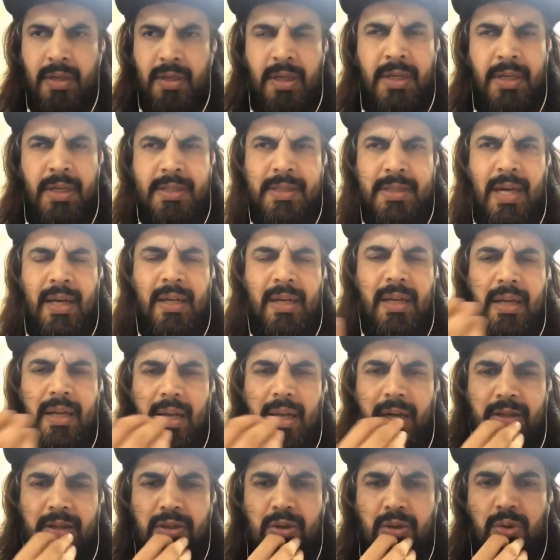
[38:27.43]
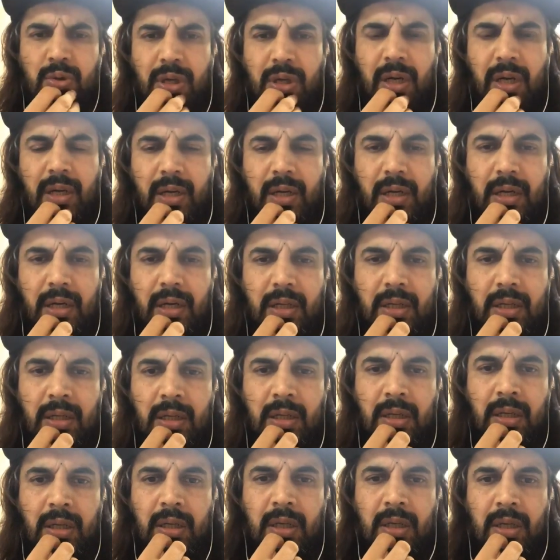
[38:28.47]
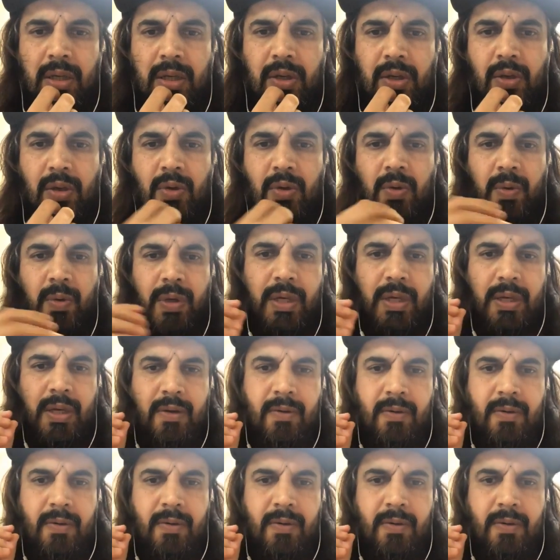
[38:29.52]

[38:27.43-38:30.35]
Exactly like Sushant did, he